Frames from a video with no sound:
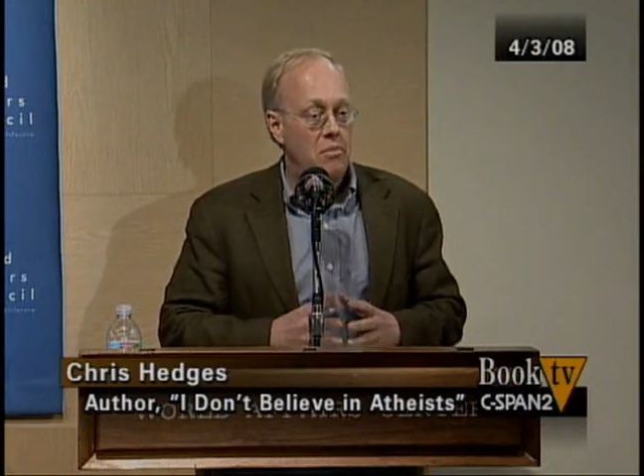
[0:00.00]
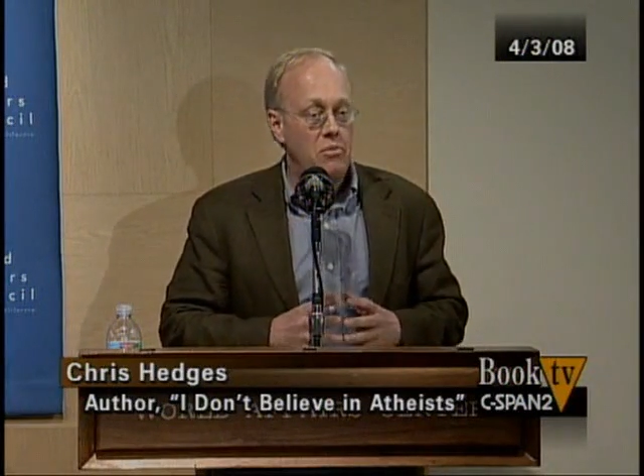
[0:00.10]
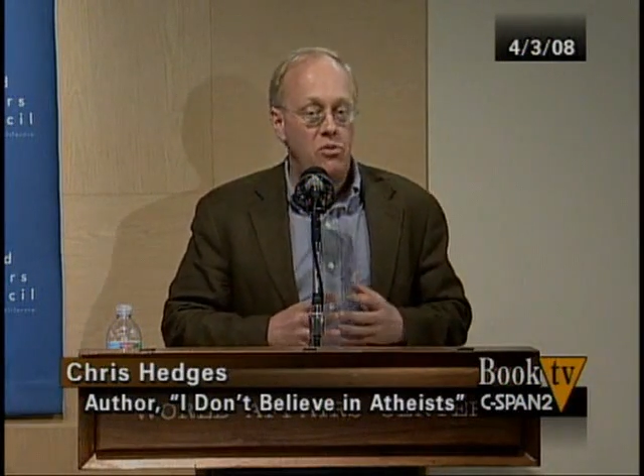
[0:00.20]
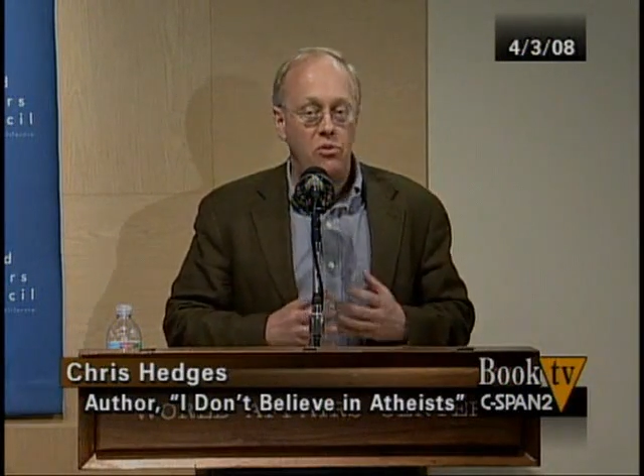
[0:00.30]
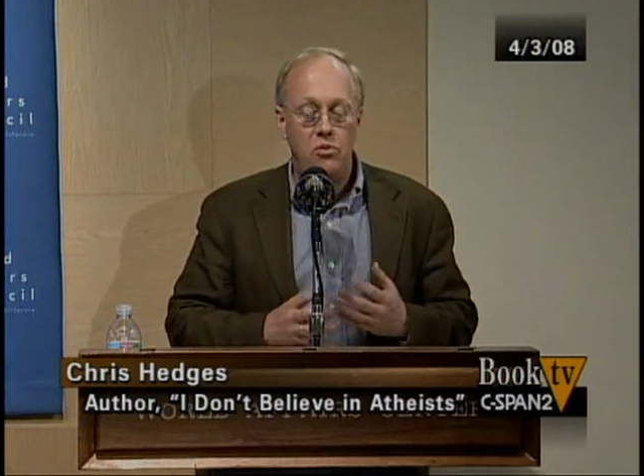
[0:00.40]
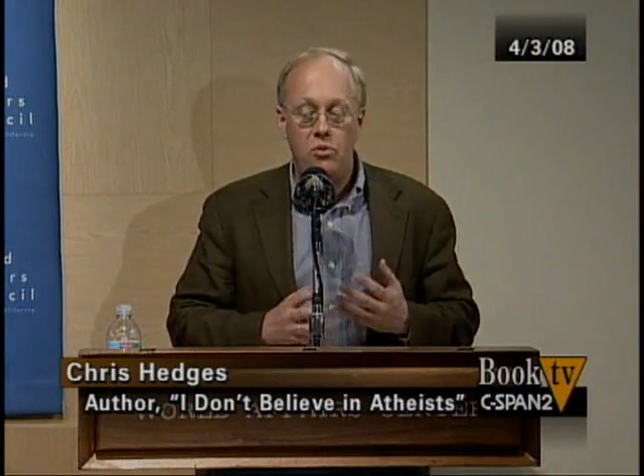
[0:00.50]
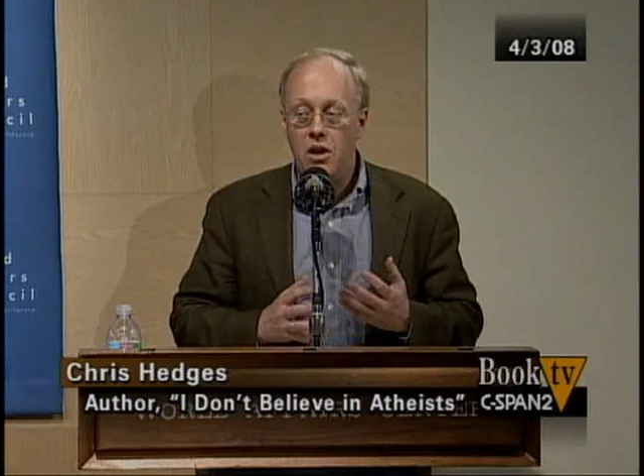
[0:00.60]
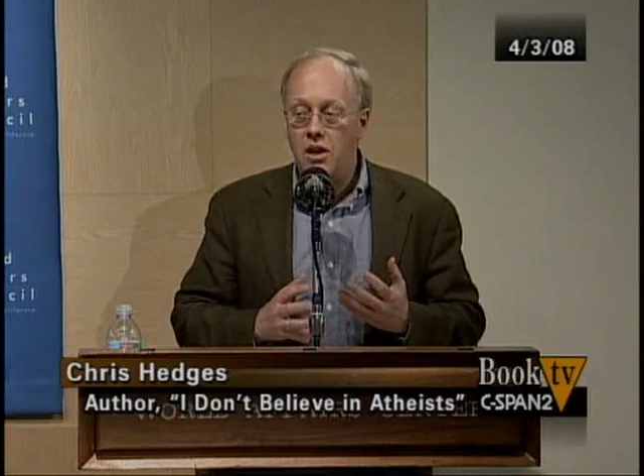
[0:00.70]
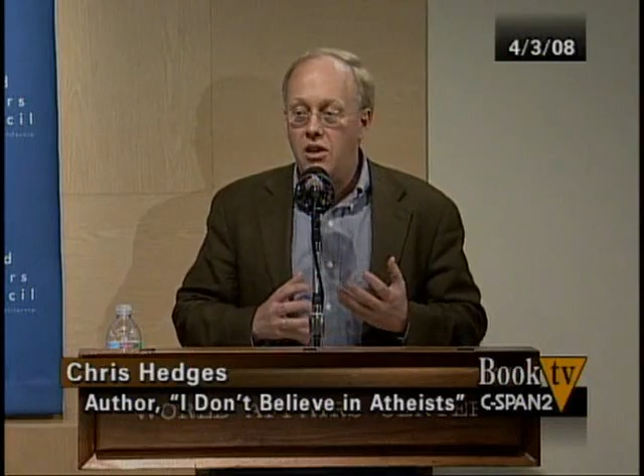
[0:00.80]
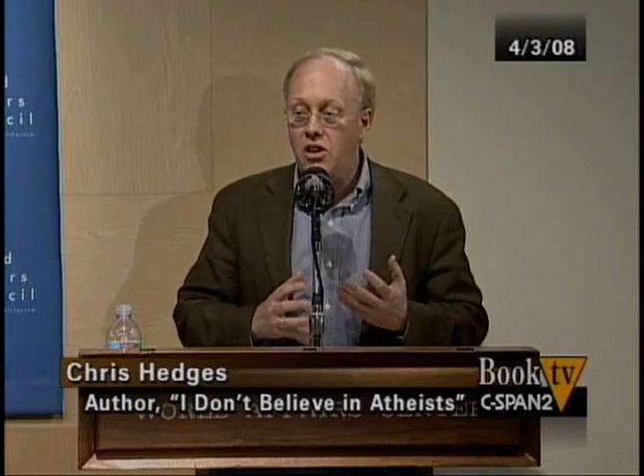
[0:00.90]
You
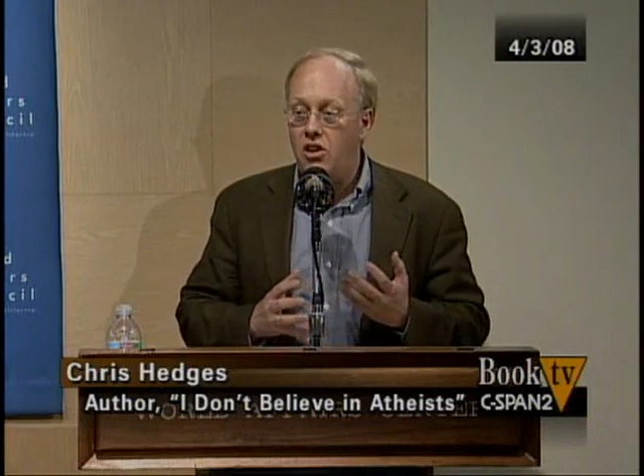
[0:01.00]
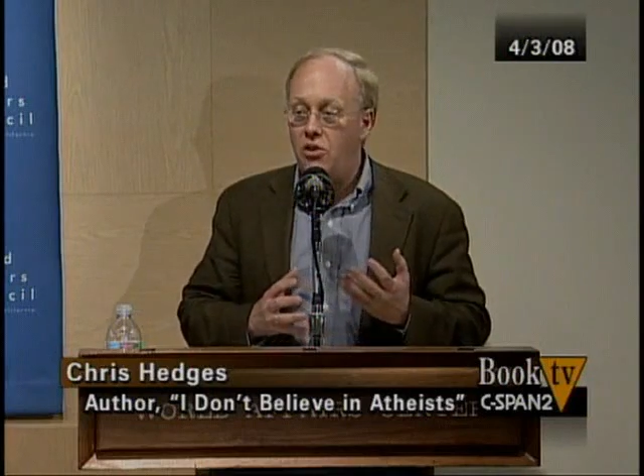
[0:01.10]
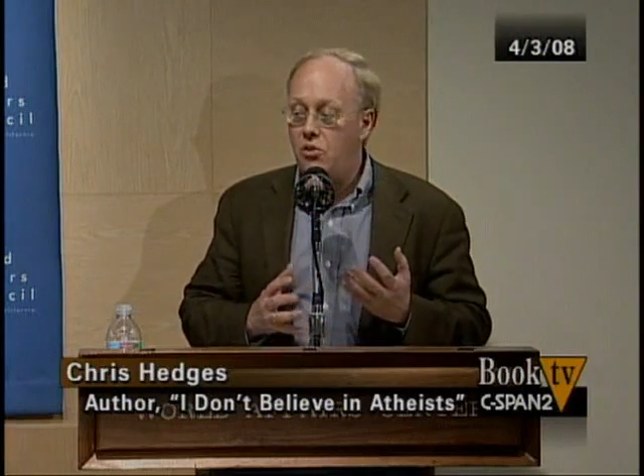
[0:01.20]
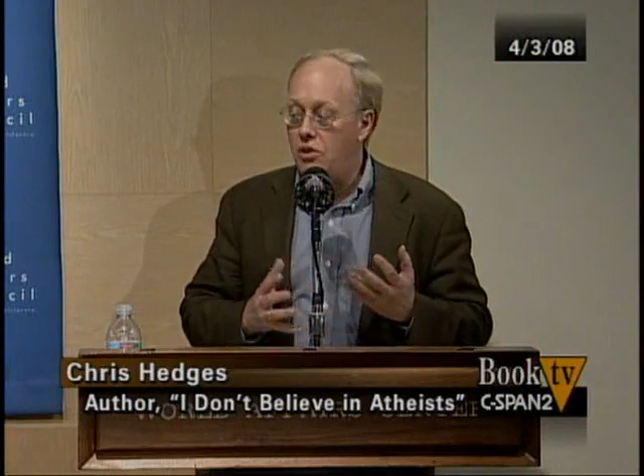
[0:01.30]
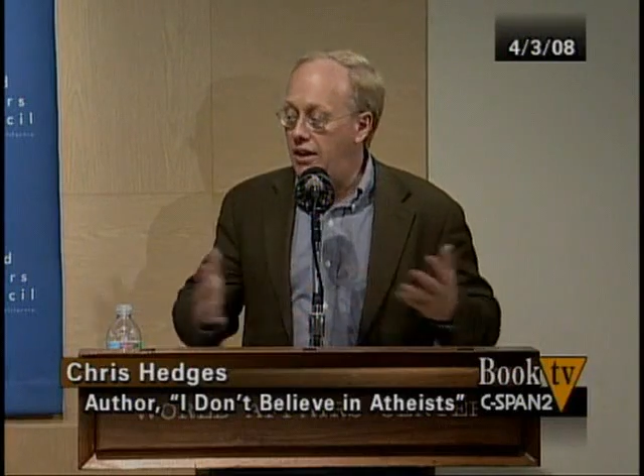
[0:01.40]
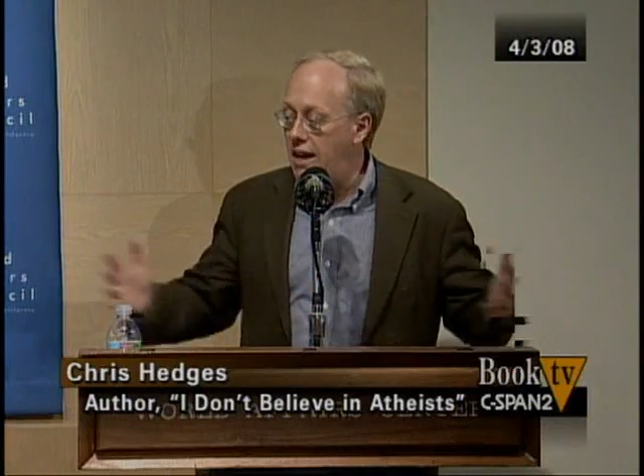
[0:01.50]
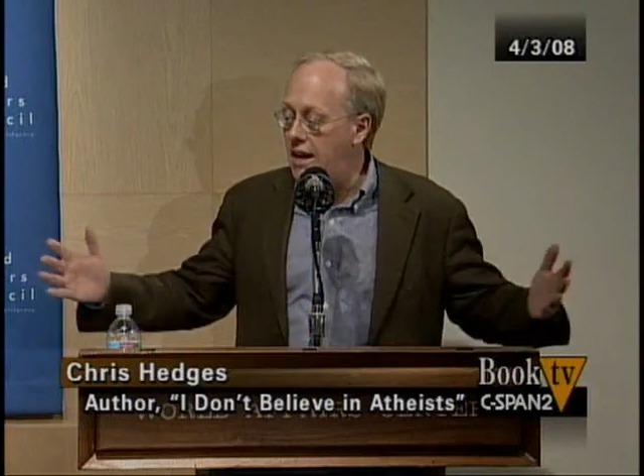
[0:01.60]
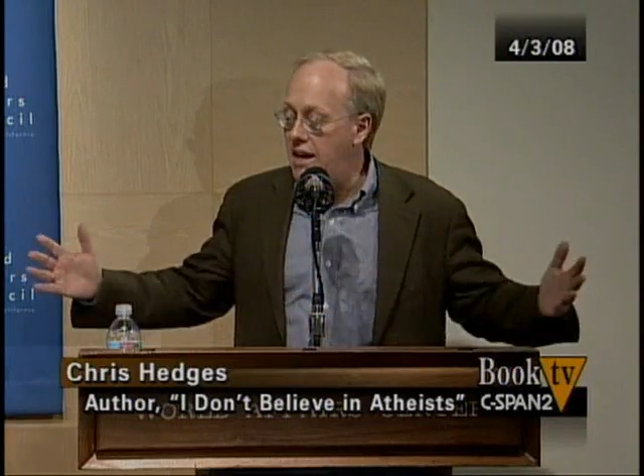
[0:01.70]
can lay